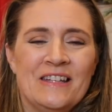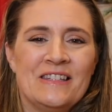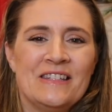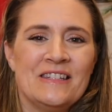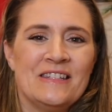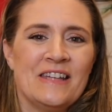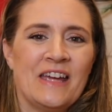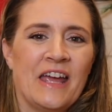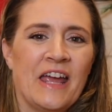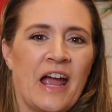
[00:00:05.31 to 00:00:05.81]

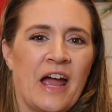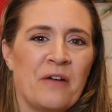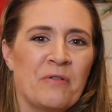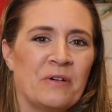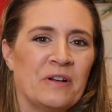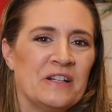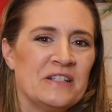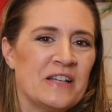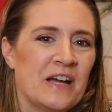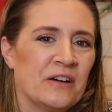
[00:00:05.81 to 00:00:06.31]
Today I
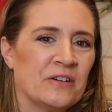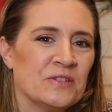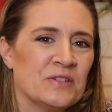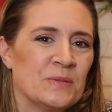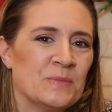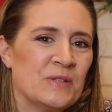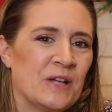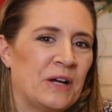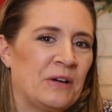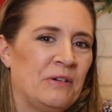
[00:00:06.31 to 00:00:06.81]
want to tackle
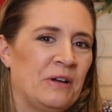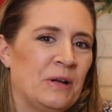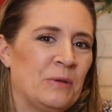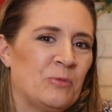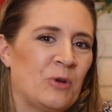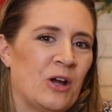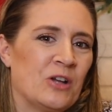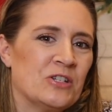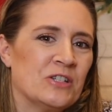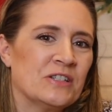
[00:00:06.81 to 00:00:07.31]
some decorating
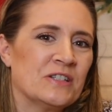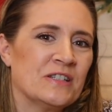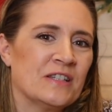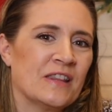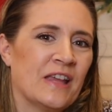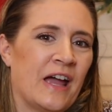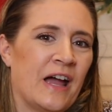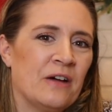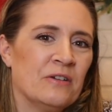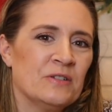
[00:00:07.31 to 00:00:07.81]
projects at
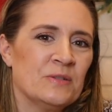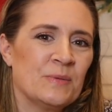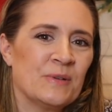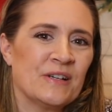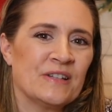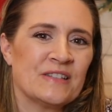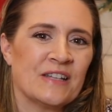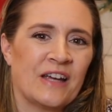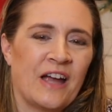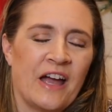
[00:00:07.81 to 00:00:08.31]
the house
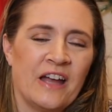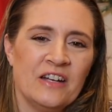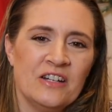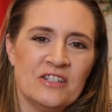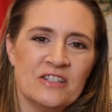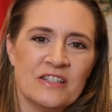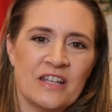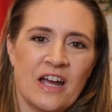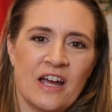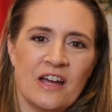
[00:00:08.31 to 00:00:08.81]
because I kind of
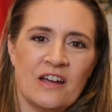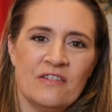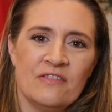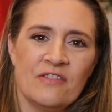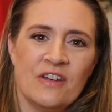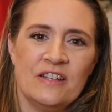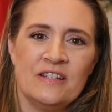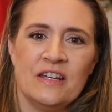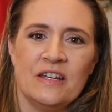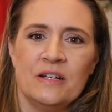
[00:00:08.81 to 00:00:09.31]
just have
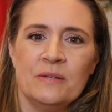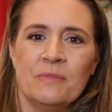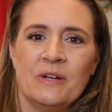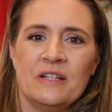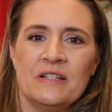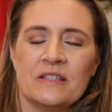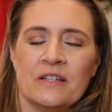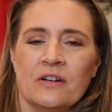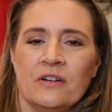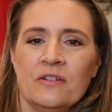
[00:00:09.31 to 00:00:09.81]
a day to
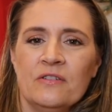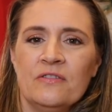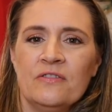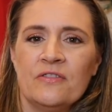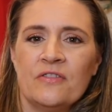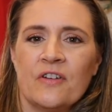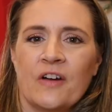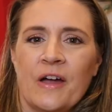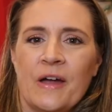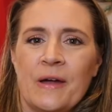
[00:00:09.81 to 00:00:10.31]

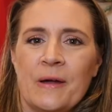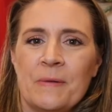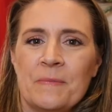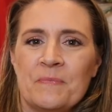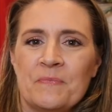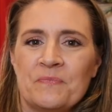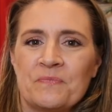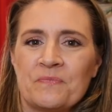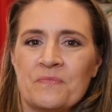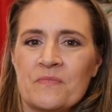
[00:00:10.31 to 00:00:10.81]
myself
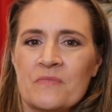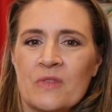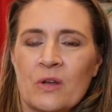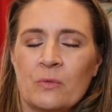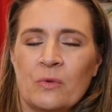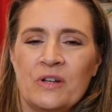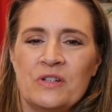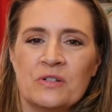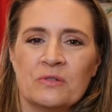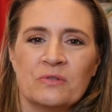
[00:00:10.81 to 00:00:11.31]

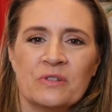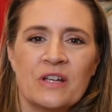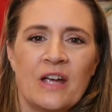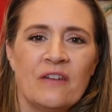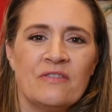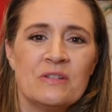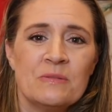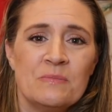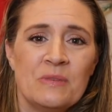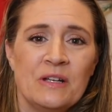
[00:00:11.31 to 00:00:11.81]
where I don't really
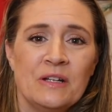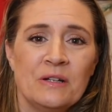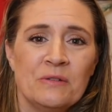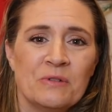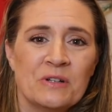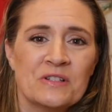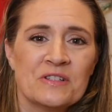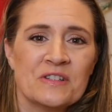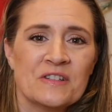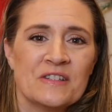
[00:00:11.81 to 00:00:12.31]
have to be
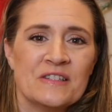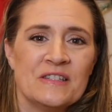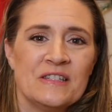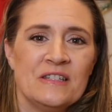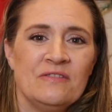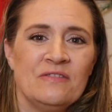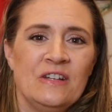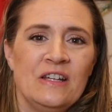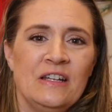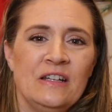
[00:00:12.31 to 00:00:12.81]
anywhere until this
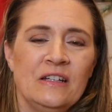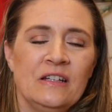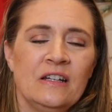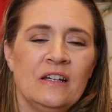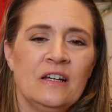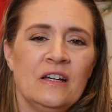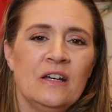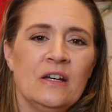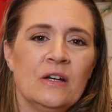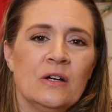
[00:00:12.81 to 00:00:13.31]
evening
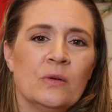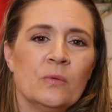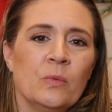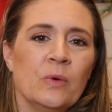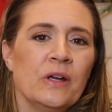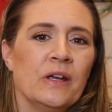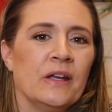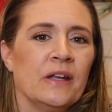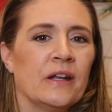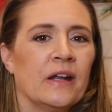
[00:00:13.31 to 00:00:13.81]

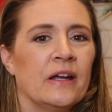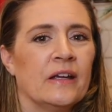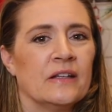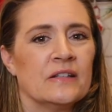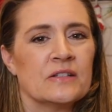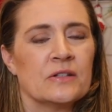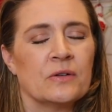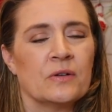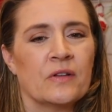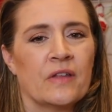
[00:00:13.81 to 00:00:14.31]
when I get
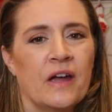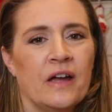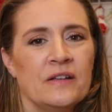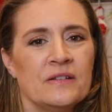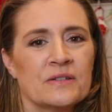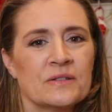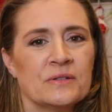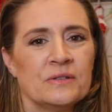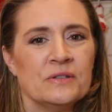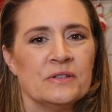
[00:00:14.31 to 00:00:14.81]
to go to the high
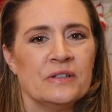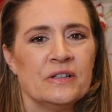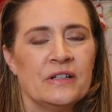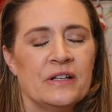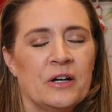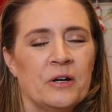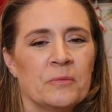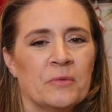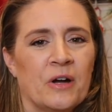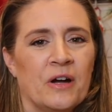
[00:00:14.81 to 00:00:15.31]
school and
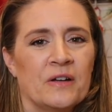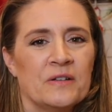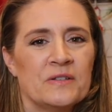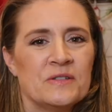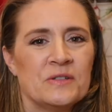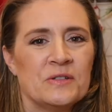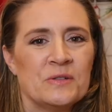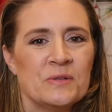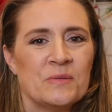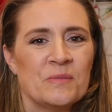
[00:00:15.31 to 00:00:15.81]
help
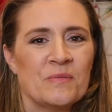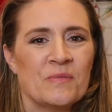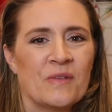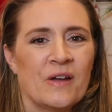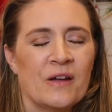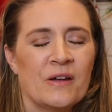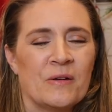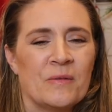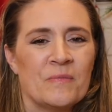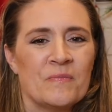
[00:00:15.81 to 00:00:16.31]

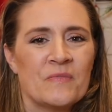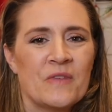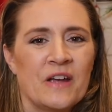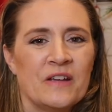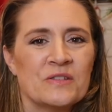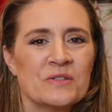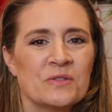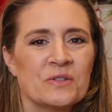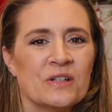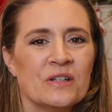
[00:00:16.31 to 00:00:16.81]
costume high
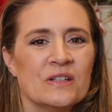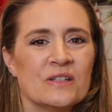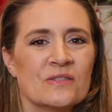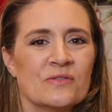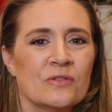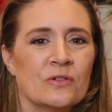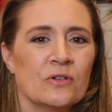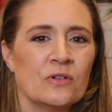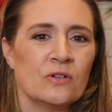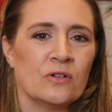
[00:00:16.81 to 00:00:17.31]
school kids
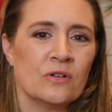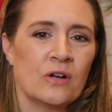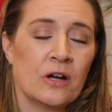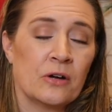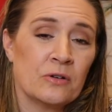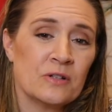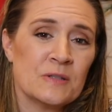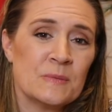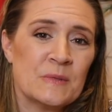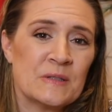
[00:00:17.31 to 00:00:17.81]
for A
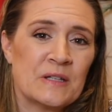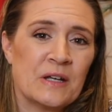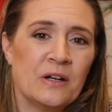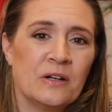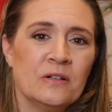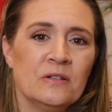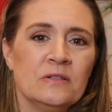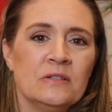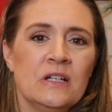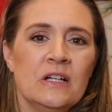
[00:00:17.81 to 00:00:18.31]
Christmas
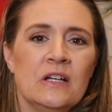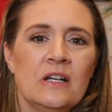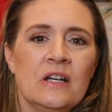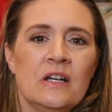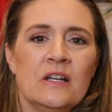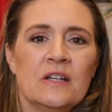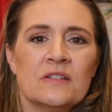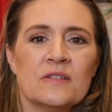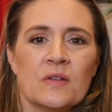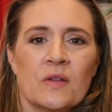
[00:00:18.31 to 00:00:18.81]
Carol.
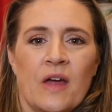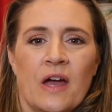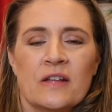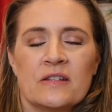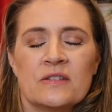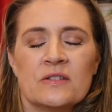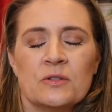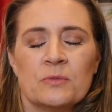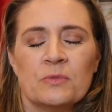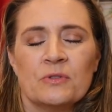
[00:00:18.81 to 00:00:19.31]
So
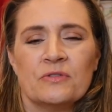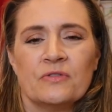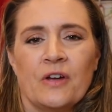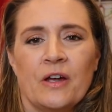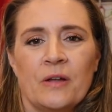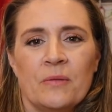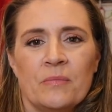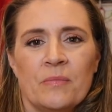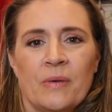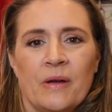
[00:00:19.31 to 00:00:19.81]
that's super
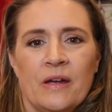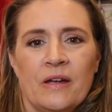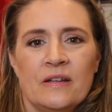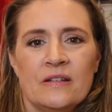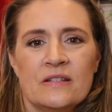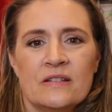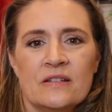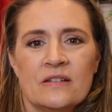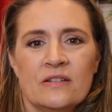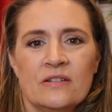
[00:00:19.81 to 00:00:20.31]
fun.
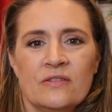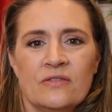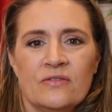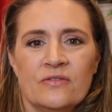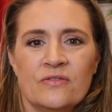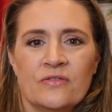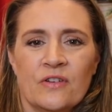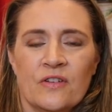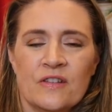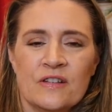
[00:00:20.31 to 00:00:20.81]
But
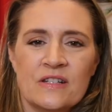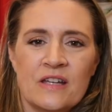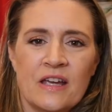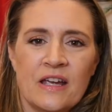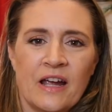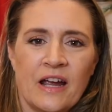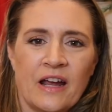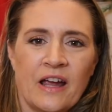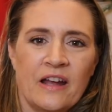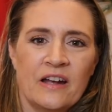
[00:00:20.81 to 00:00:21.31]
for the
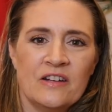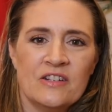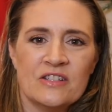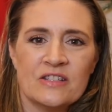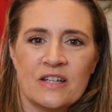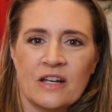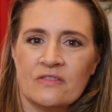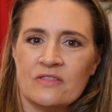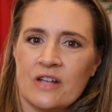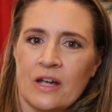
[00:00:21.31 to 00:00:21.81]
day, I kind of
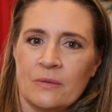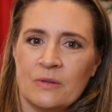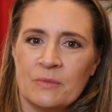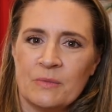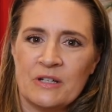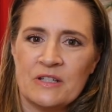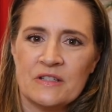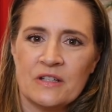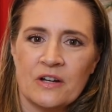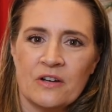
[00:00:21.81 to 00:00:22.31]
just have time to
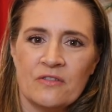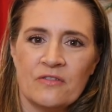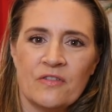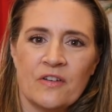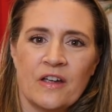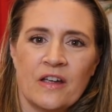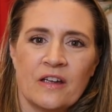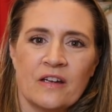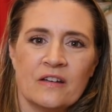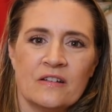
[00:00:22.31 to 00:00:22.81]
myself,
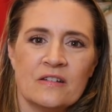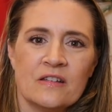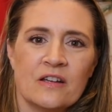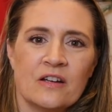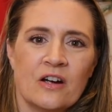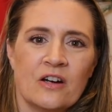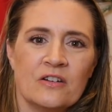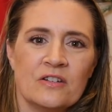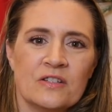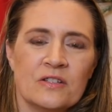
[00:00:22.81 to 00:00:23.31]
and
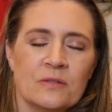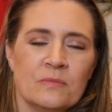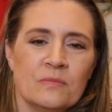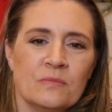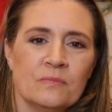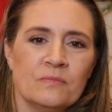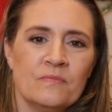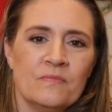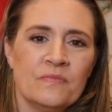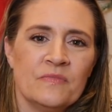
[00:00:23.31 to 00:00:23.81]
there are
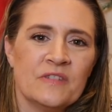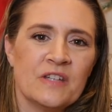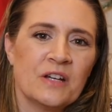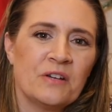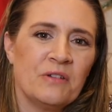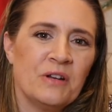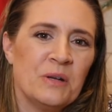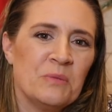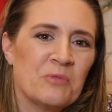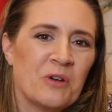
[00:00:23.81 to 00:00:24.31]
some
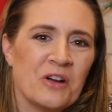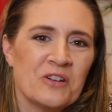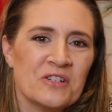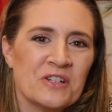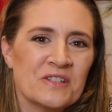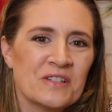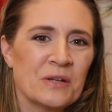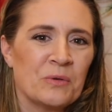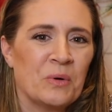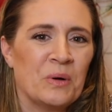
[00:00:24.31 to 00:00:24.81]
decorating
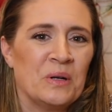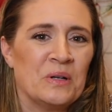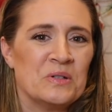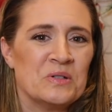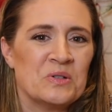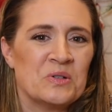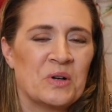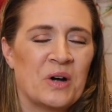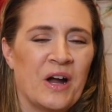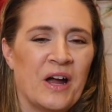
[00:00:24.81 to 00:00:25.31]
projects I wanted
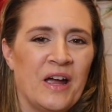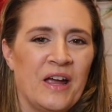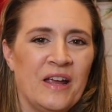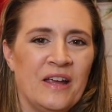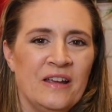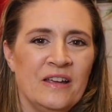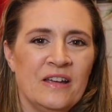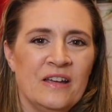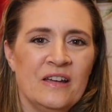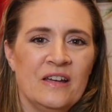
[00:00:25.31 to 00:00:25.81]
to
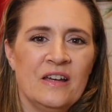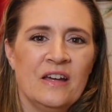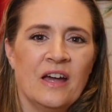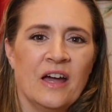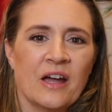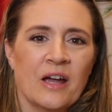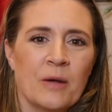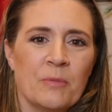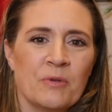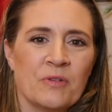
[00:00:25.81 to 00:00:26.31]
try,
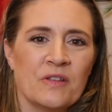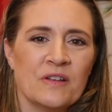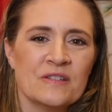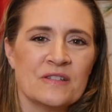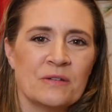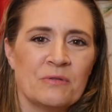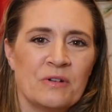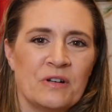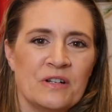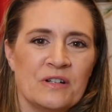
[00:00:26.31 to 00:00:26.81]
a couple things
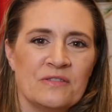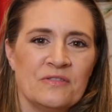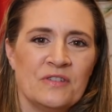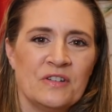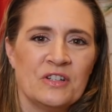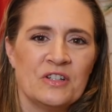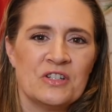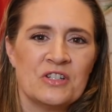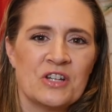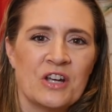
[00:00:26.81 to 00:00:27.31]
I wanted to
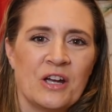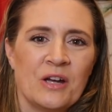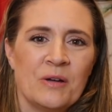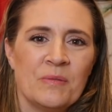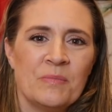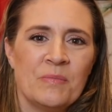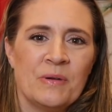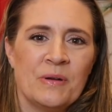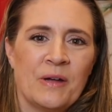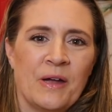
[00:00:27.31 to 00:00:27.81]
finish
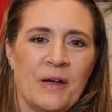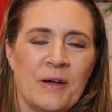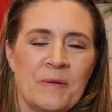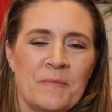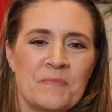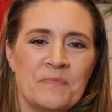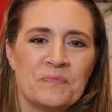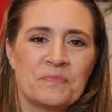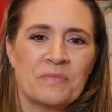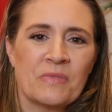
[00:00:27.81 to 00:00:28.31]
up.
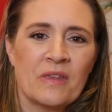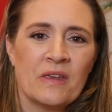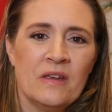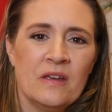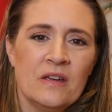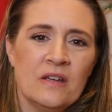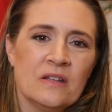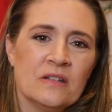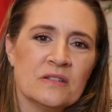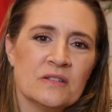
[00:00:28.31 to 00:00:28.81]

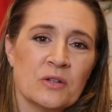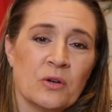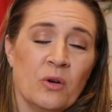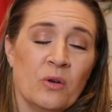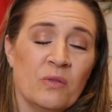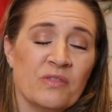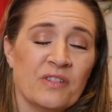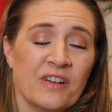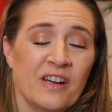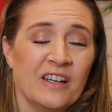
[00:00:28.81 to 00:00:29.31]
So
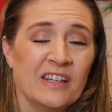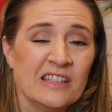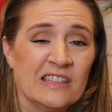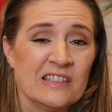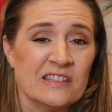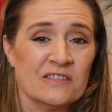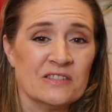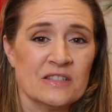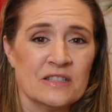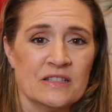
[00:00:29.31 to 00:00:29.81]
hopefully I can
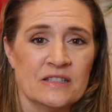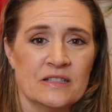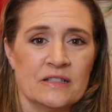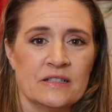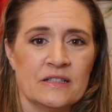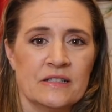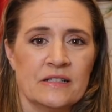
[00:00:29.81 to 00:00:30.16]
get those things done